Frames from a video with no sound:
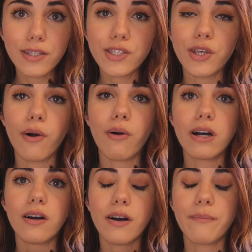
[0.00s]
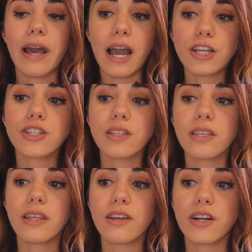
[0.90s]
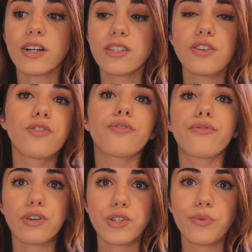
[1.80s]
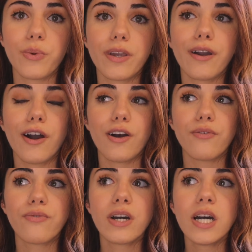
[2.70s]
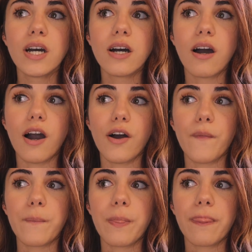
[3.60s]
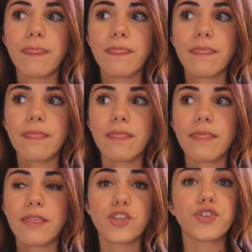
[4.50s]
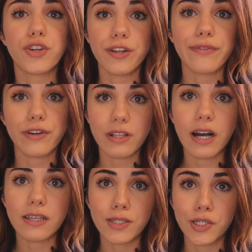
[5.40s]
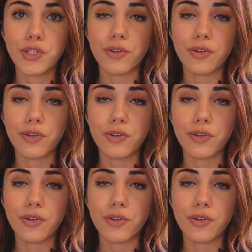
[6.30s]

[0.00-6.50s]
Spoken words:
So actually, like, until the first week of the start of their classes.